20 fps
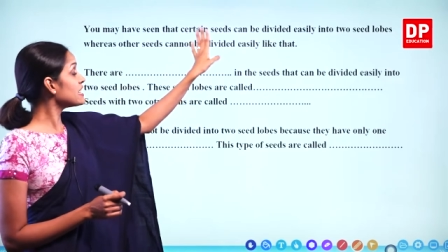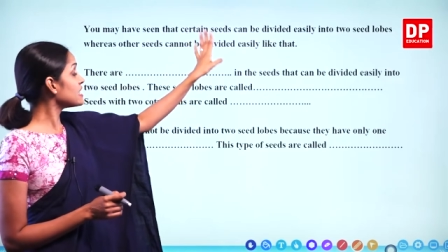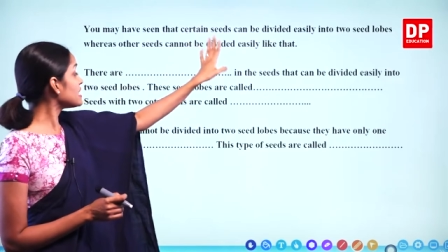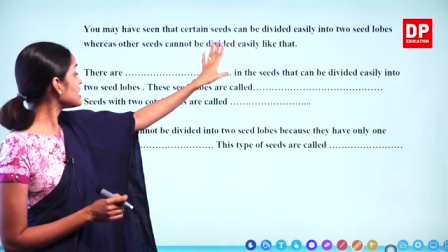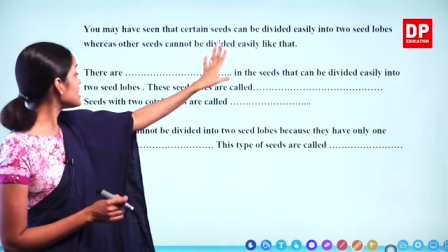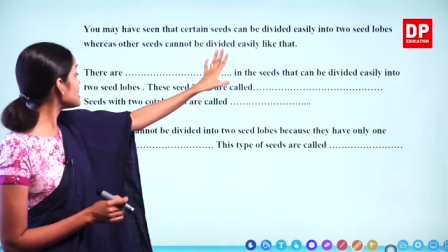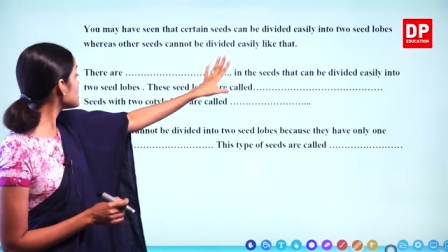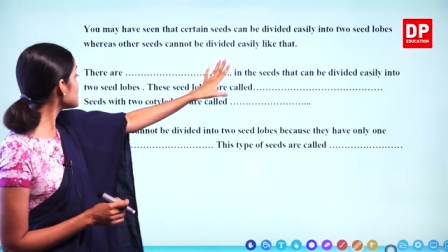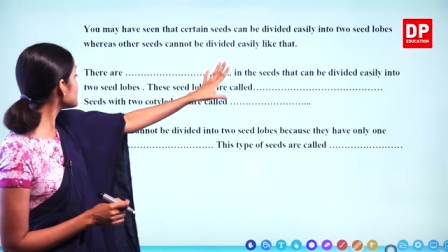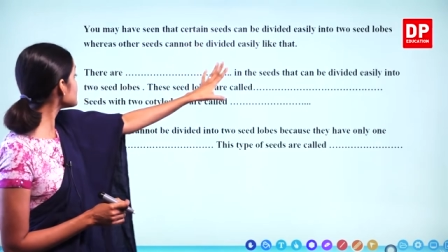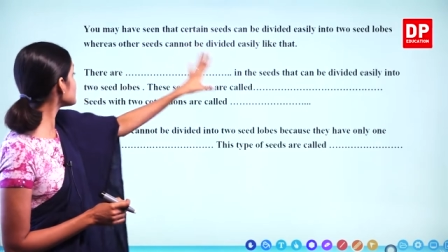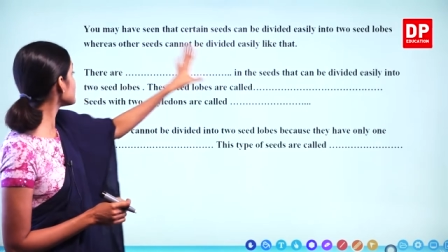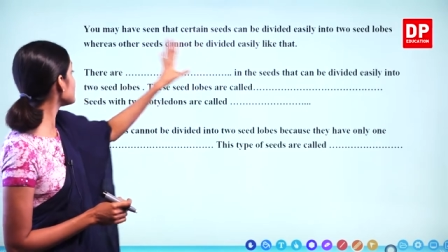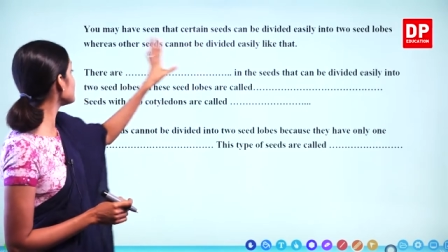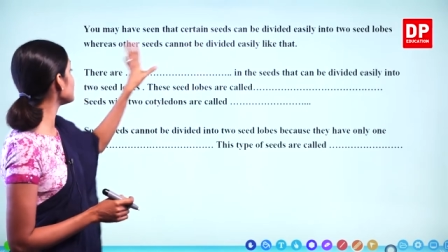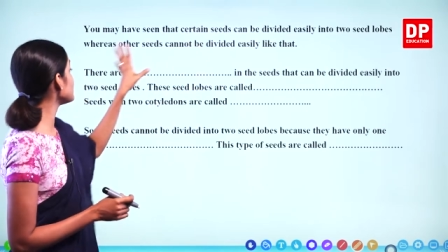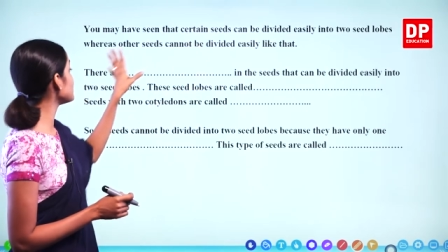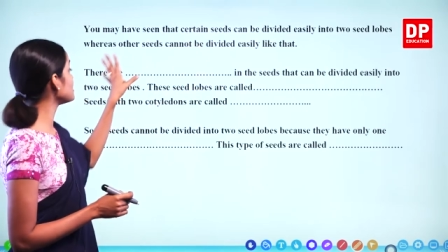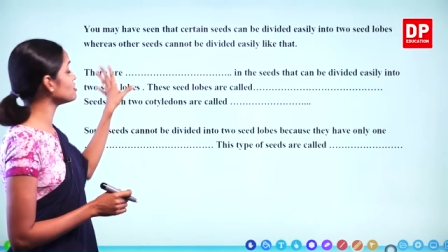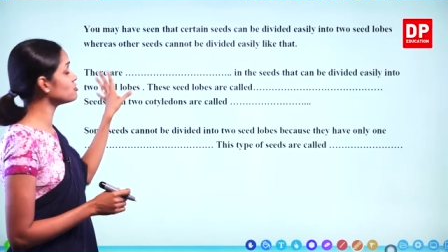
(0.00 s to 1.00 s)

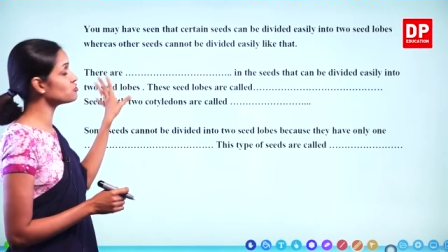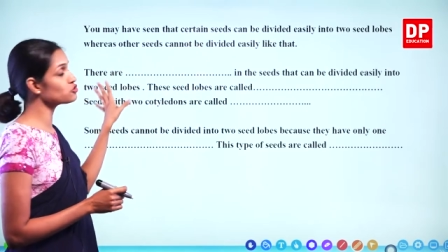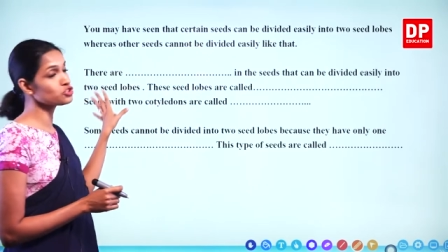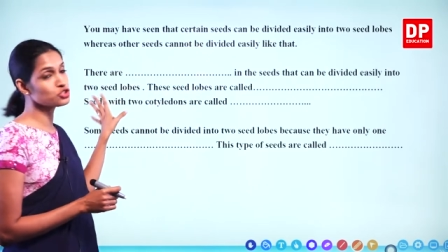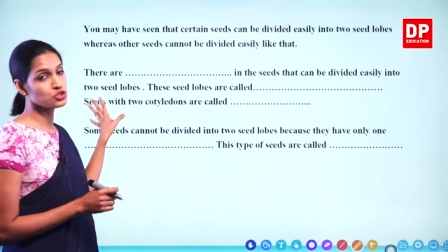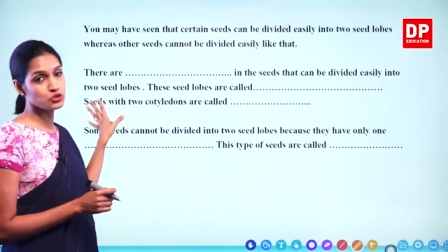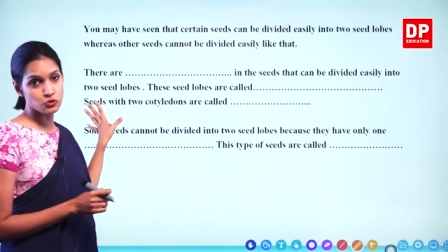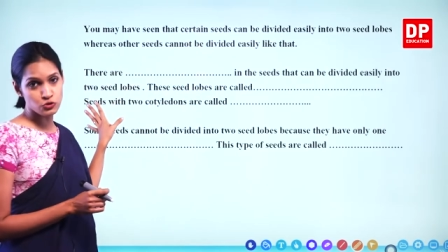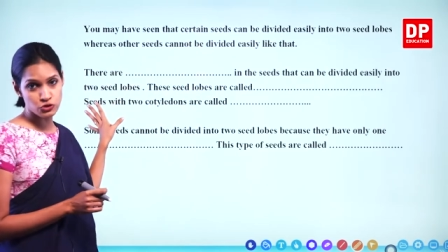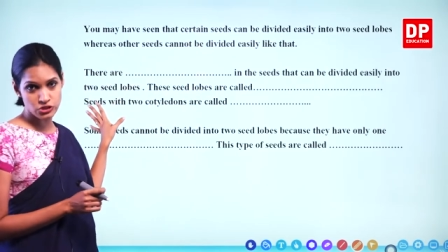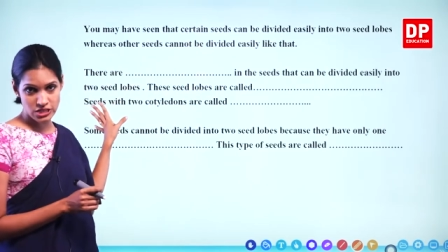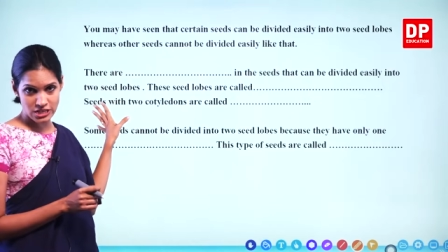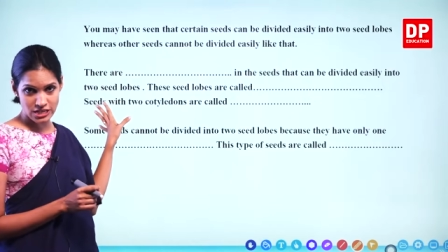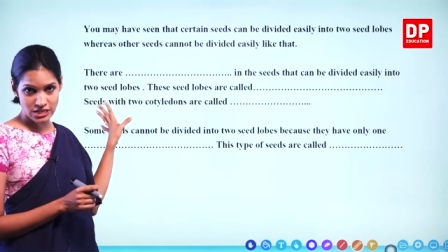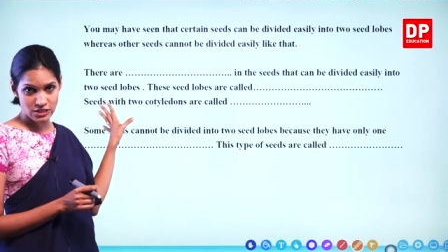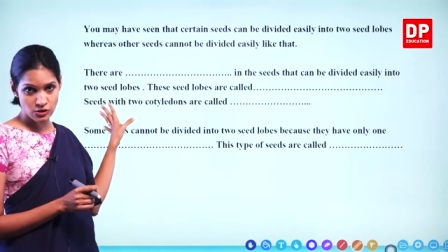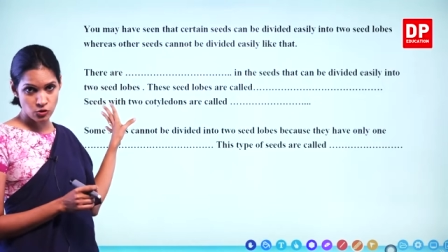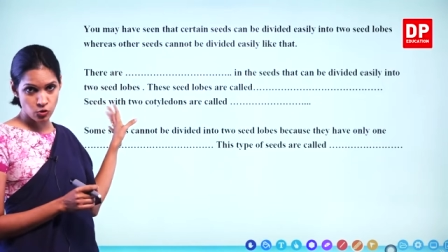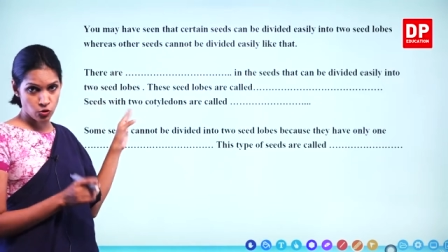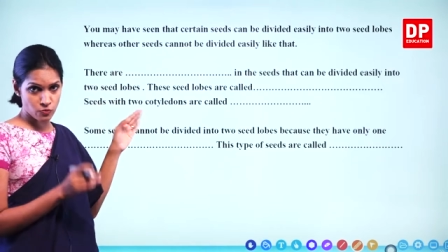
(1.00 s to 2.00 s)
easily into two
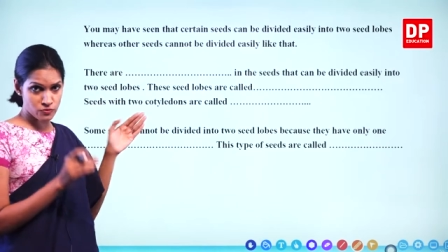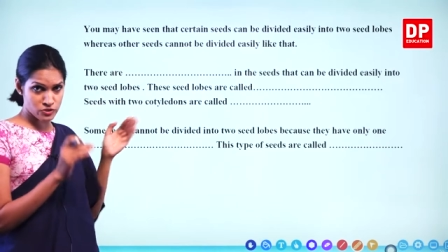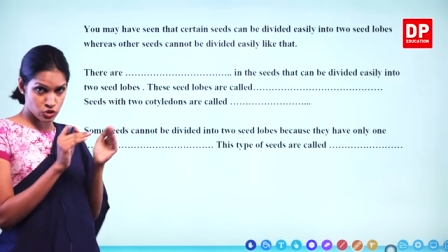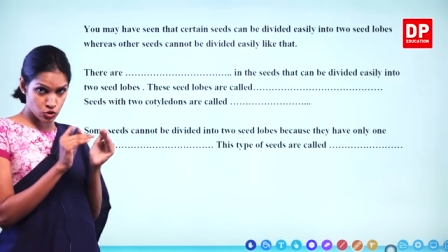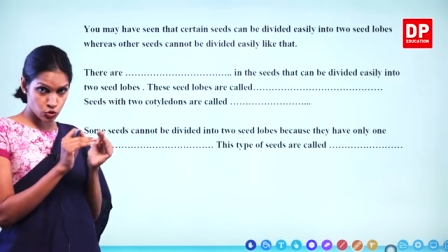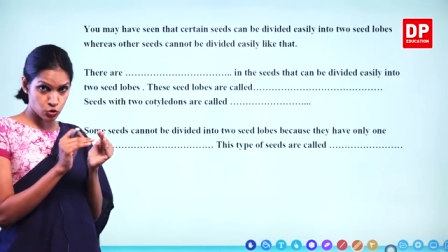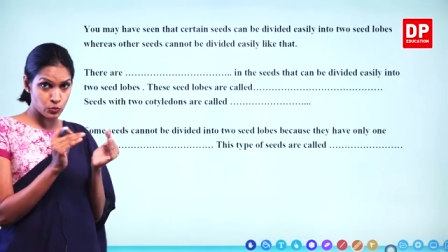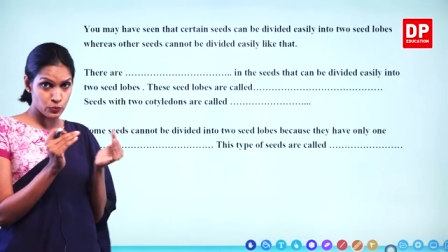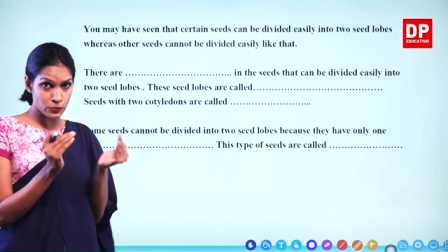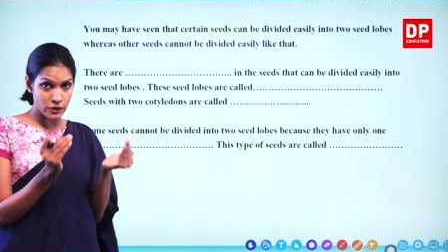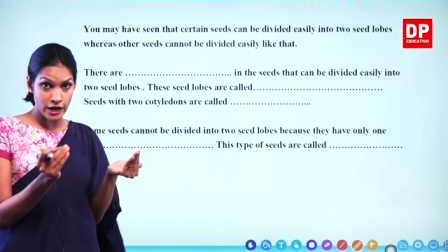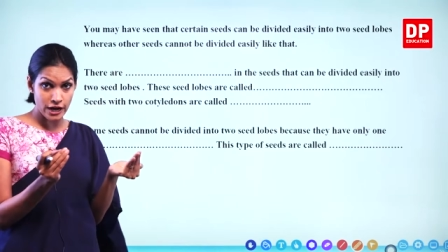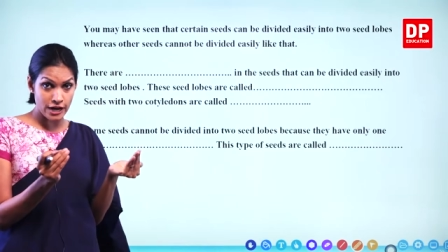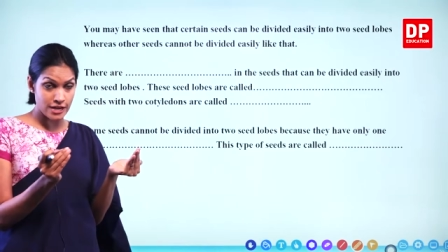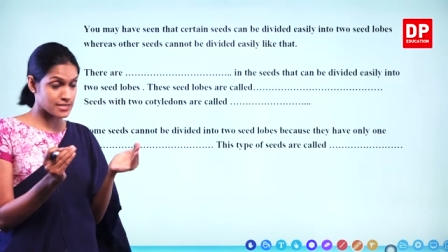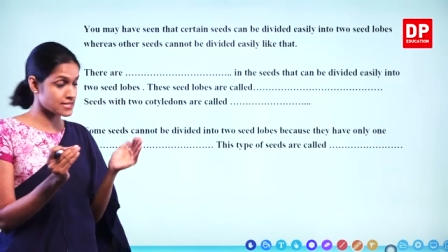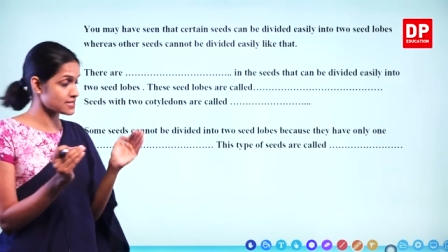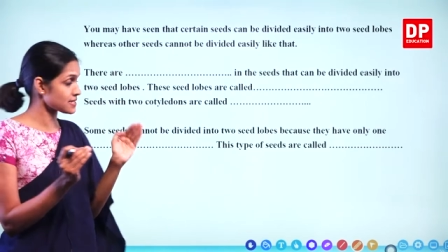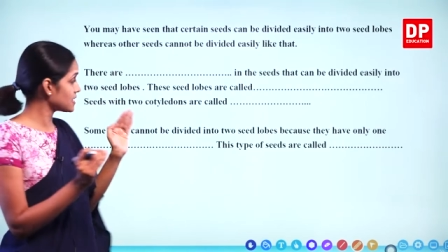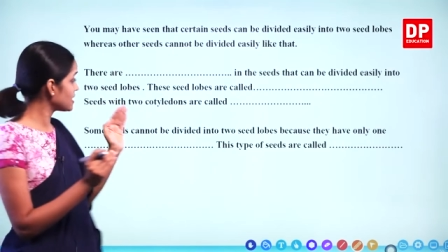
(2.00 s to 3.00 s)
seed lobes, two
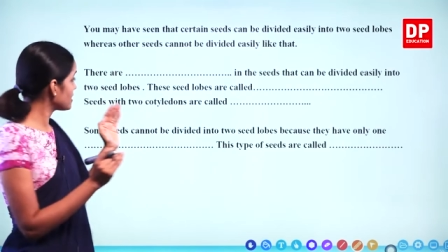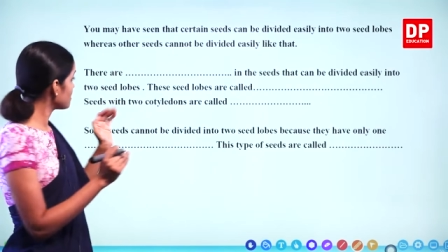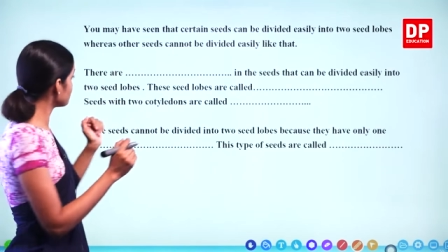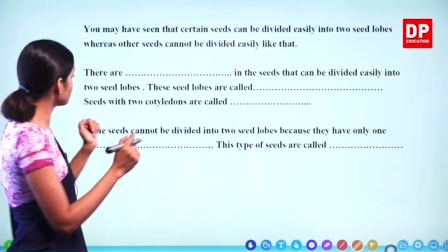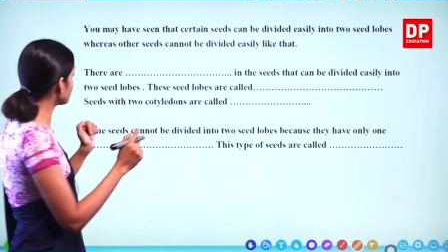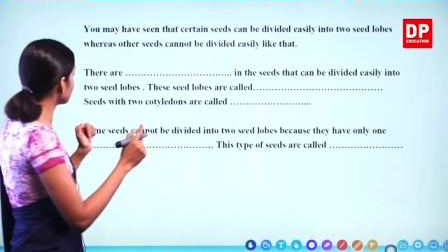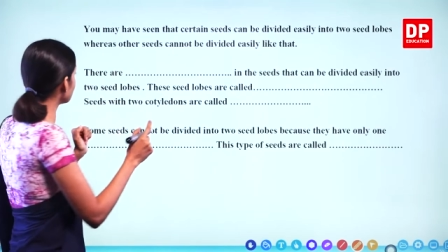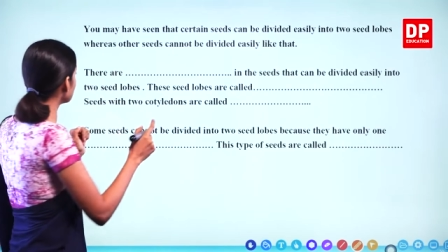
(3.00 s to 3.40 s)
parts. We